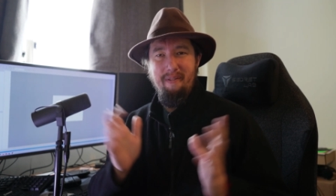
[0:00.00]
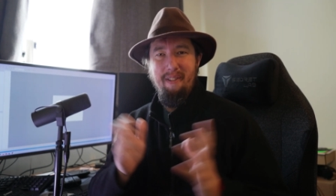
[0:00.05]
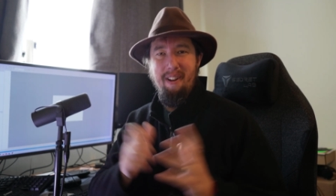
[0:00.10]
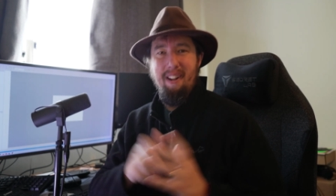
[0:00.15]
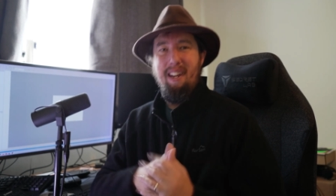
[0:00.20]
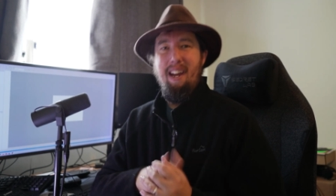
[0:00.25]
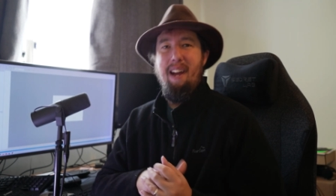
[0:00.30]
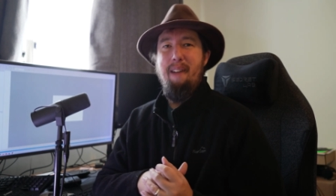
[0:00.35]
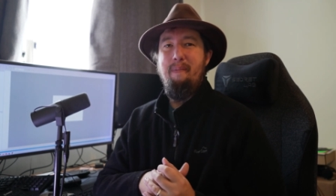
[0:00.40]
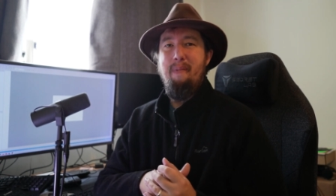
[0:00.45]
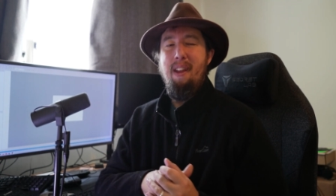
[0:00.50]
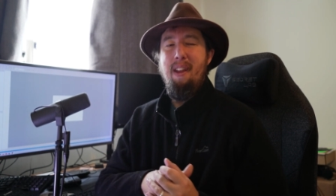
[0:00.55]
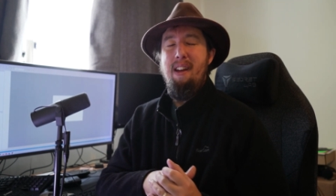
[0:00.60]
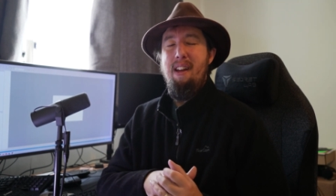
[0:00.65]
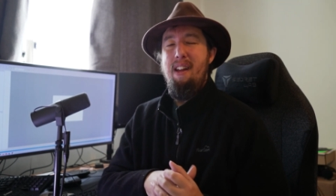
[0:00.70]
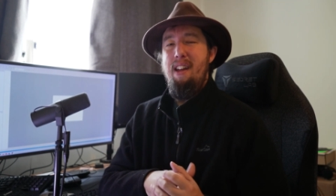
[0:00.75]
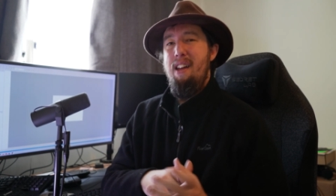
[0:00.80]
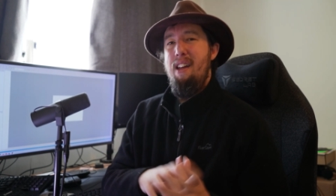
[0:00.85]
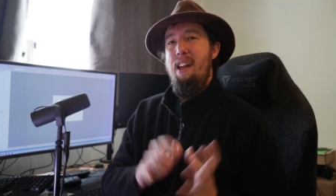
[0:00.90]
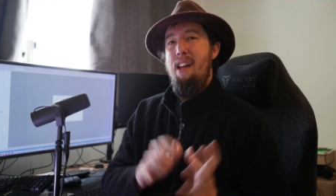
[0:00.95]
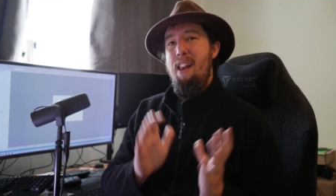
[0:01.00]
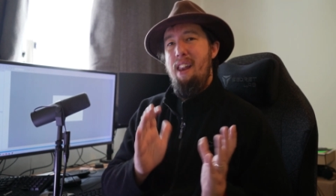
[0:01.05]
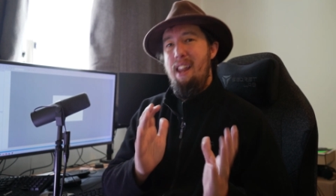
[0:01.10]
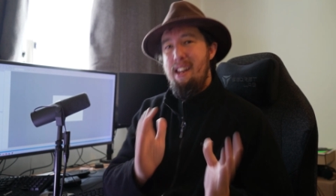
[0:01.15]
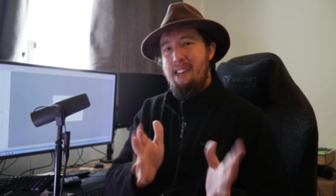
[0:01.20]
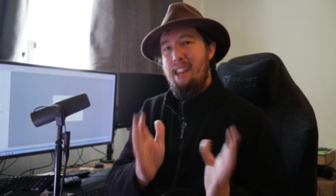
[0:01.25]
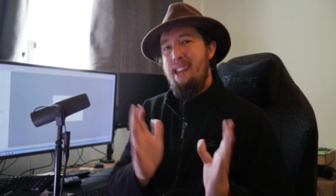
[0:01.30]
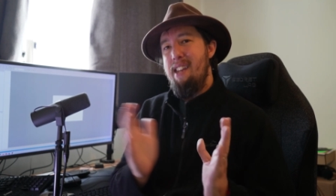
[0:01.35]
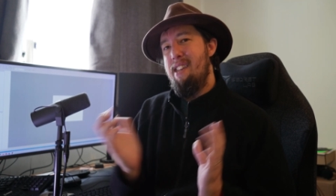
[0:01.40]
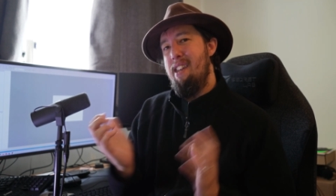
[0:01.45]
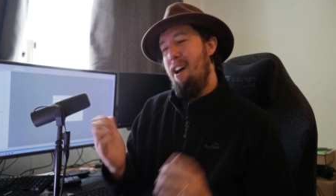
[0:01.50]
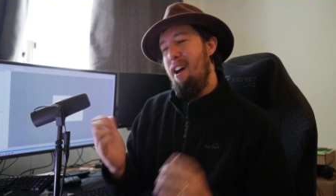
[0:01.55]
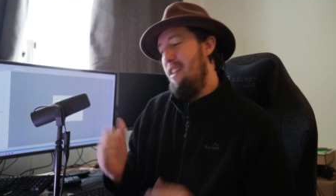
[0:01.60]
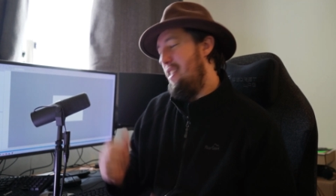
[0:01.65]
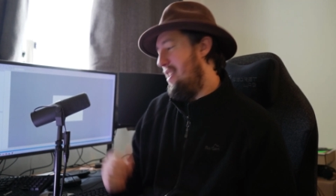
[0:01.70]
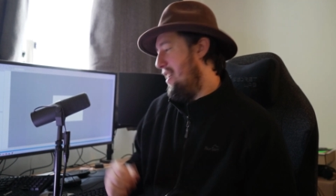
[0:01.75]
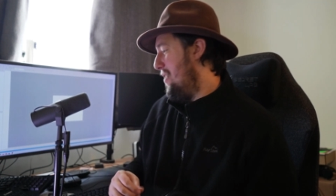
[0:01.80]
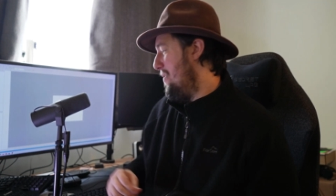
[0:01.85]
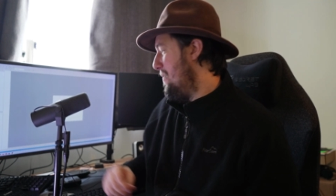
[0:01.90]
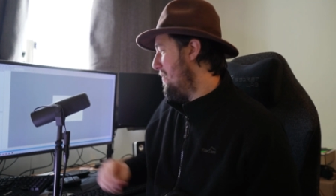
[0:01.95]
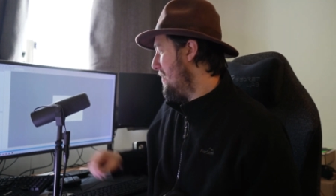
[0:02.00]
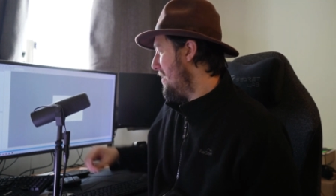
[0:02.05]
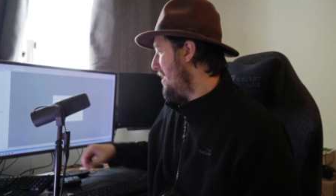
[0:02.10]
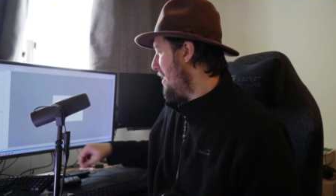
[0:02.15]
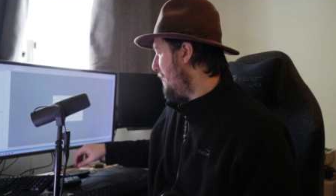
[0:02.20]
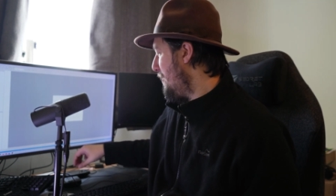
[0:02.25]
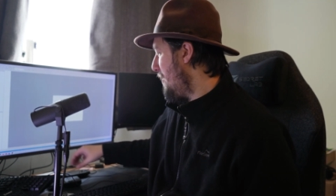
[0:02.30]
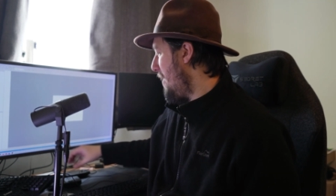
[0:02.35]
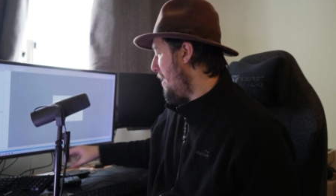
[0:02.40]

Okay, let's get started though. Enough